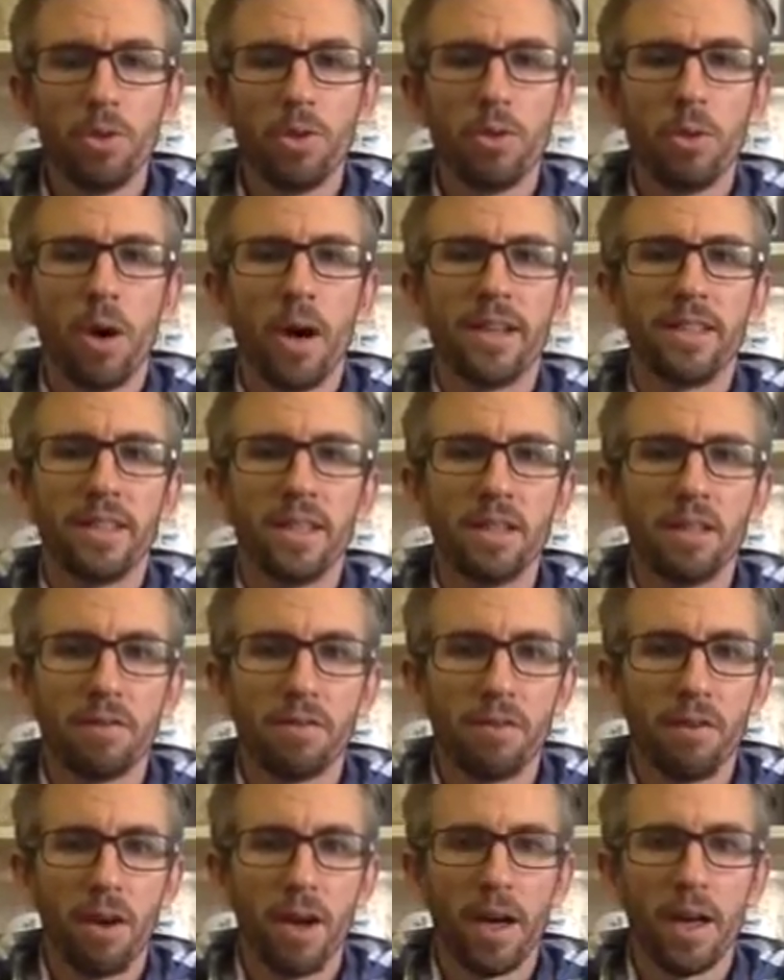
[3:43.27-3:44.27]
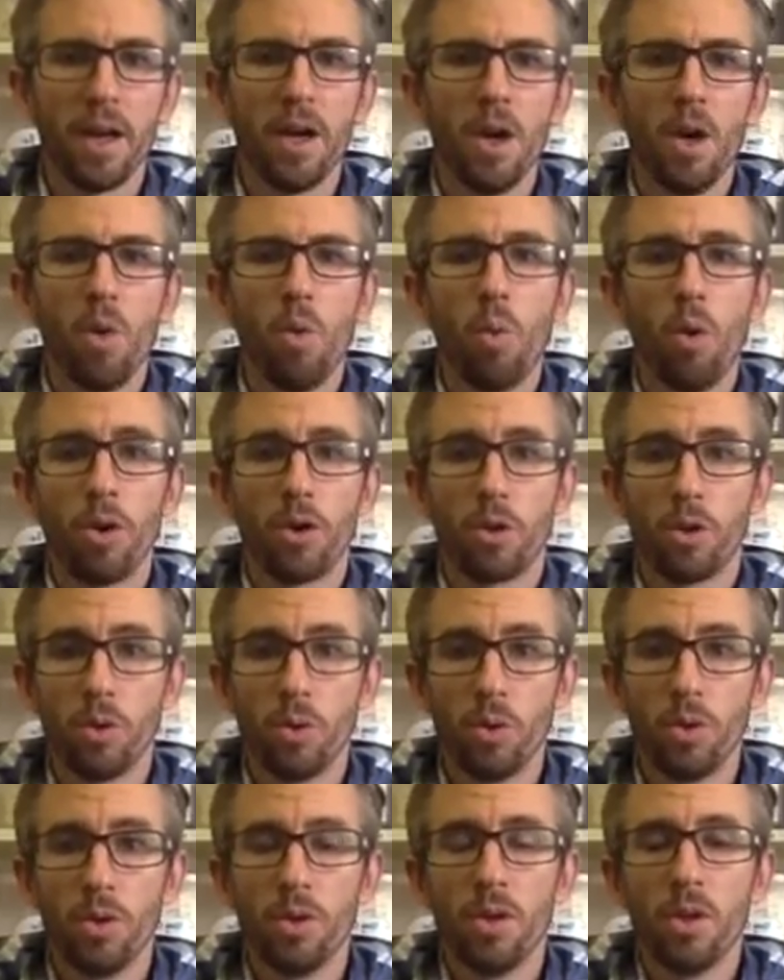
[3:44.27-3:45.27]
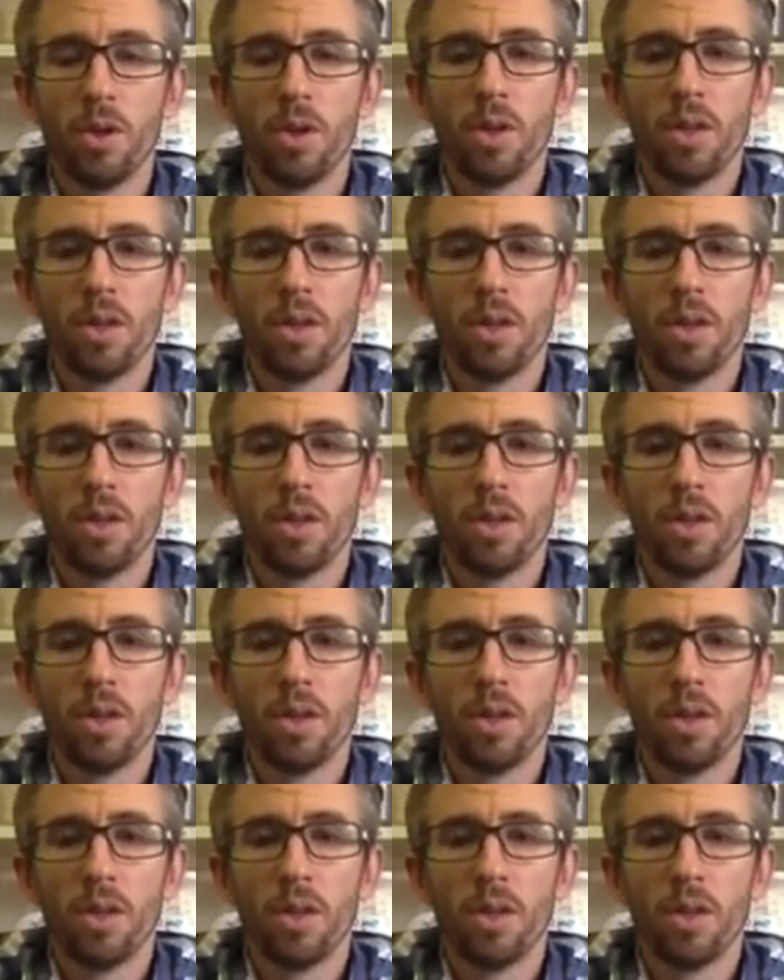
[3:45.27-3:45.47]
to identify what good